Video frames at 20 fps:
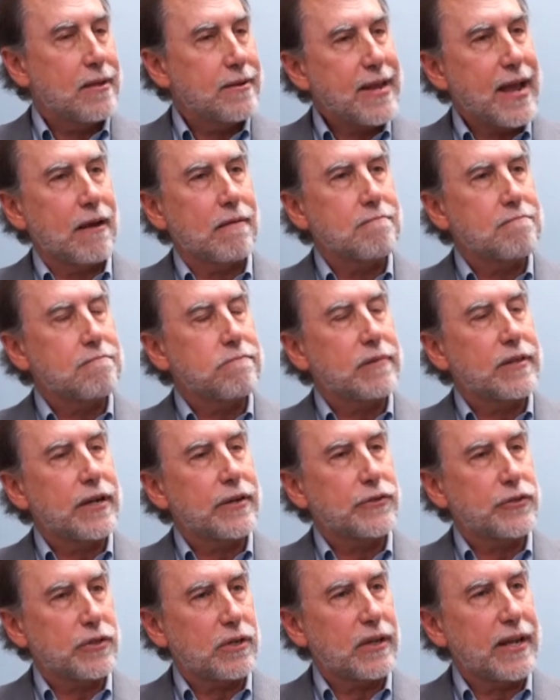Now,
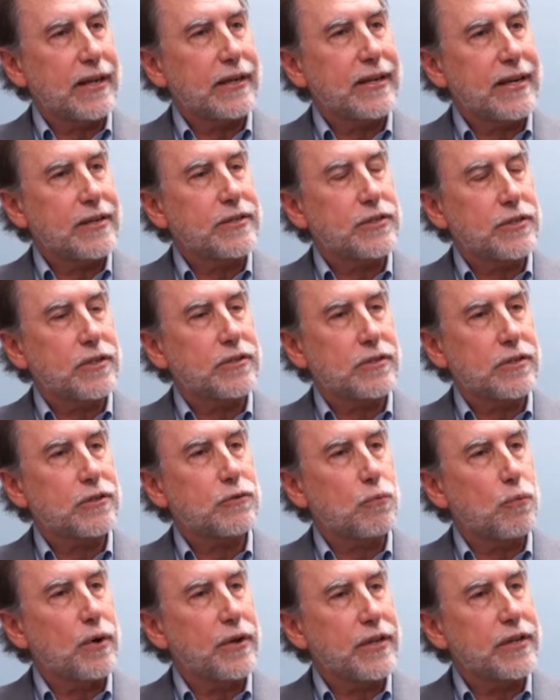there's select
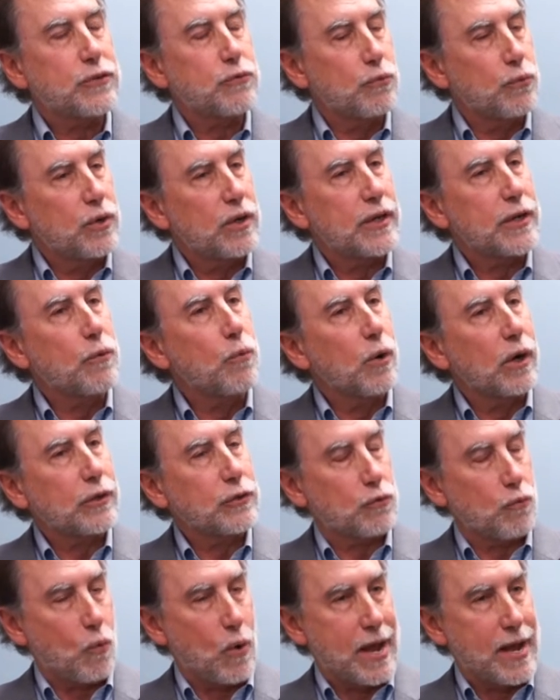instances where this really
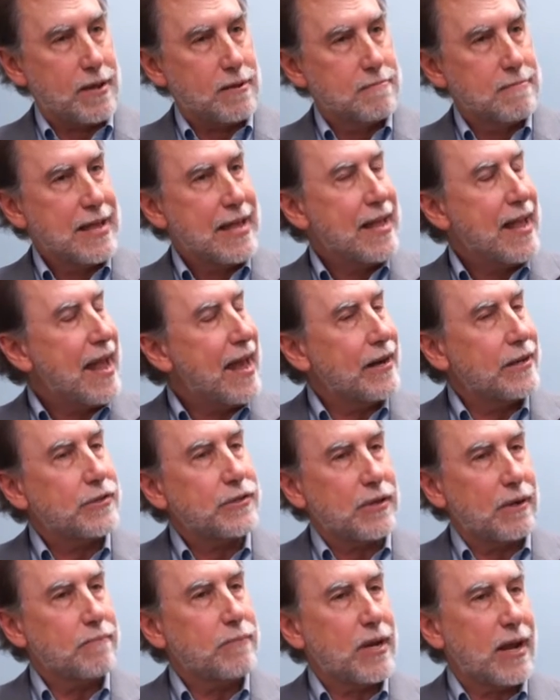works well, and then
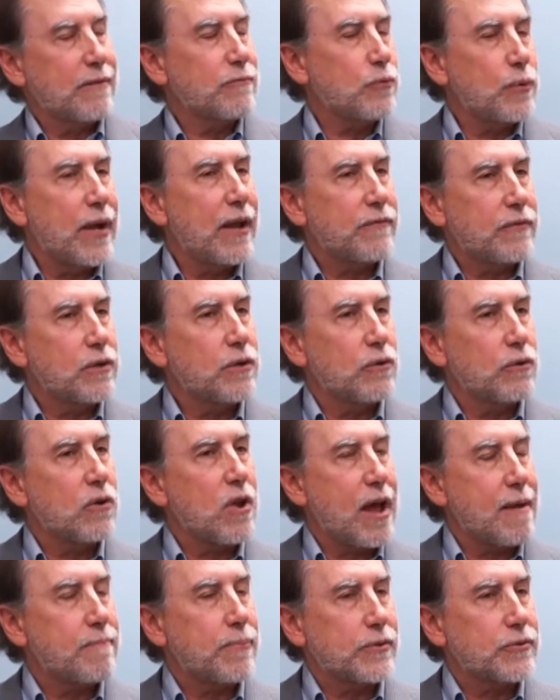sometimes we have to do
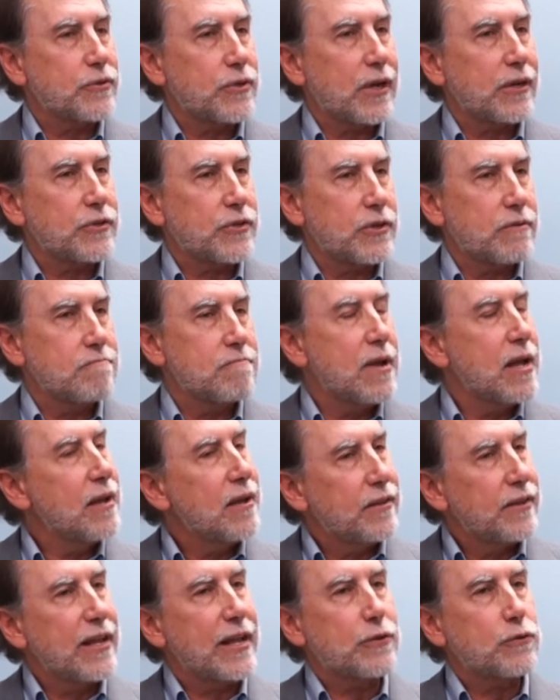liposuction.
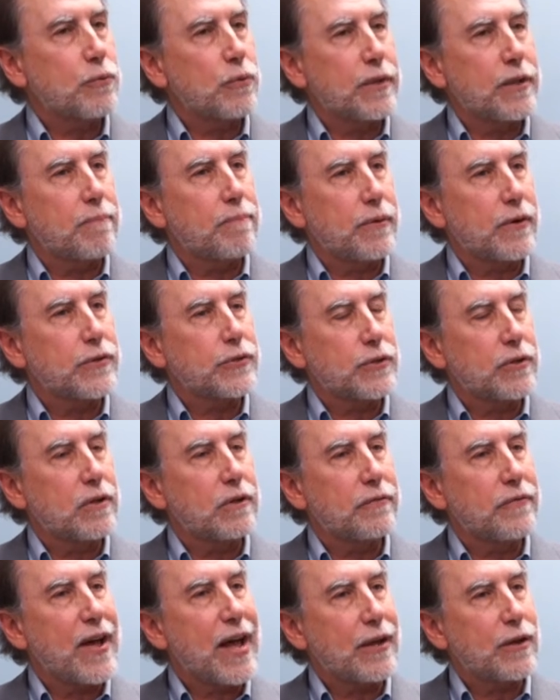That's where the
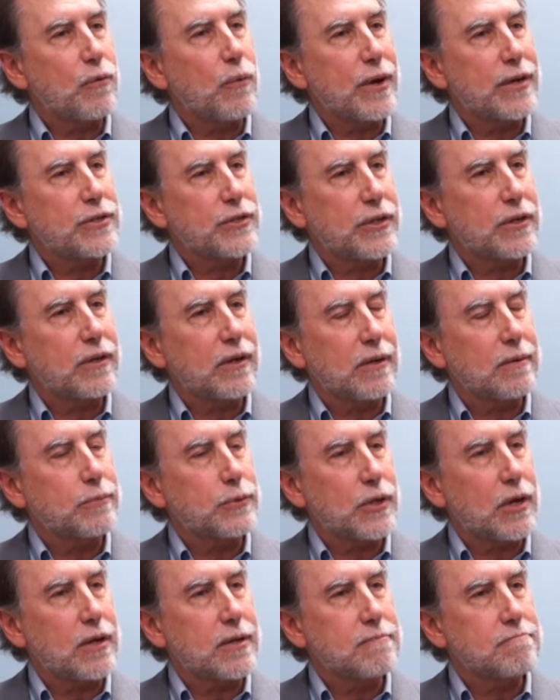personal evaluation
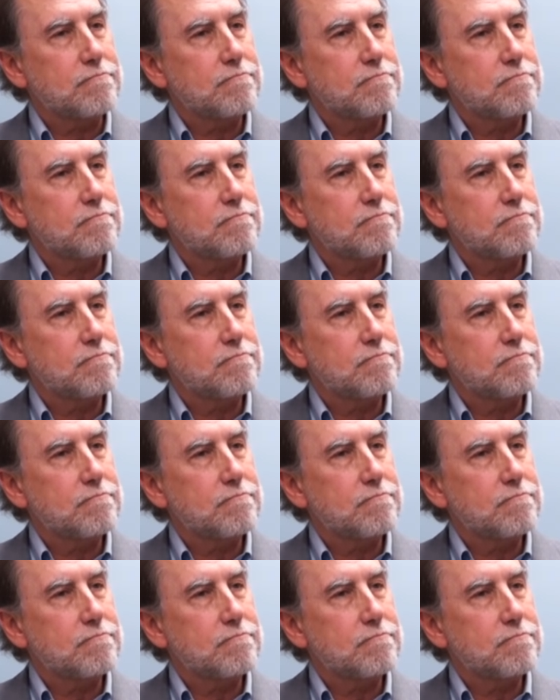comes on.